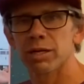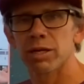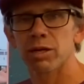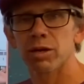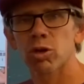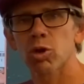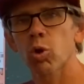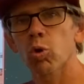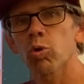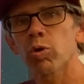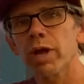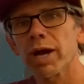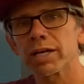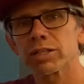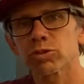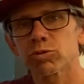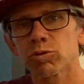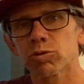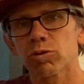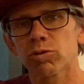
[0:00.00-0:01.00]
Golden High
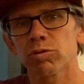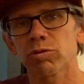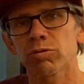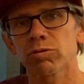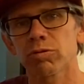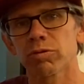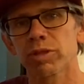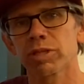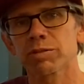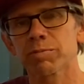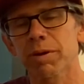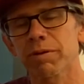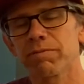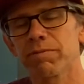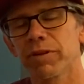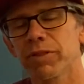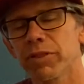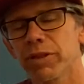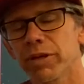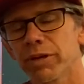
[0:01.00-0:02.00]
School. This is my
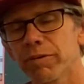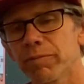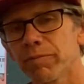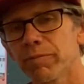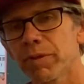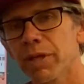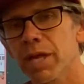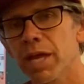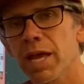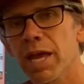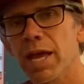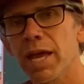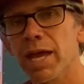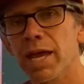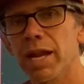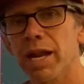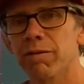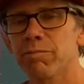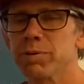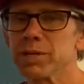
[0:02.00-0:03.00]
5th year. And
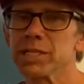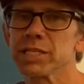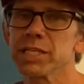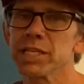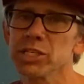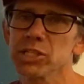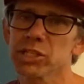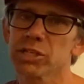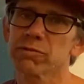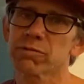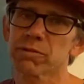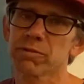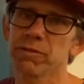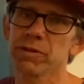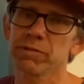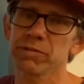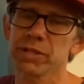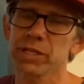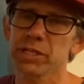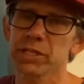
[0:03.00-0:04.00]
I've been teaching for
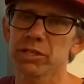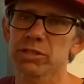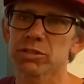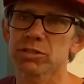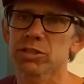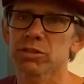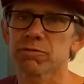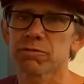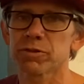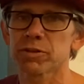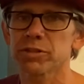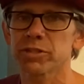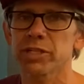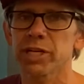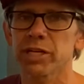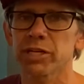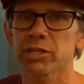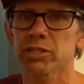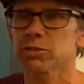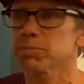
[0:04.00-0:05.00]
15 years. The first 10
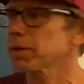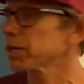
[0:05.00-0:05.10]
years of my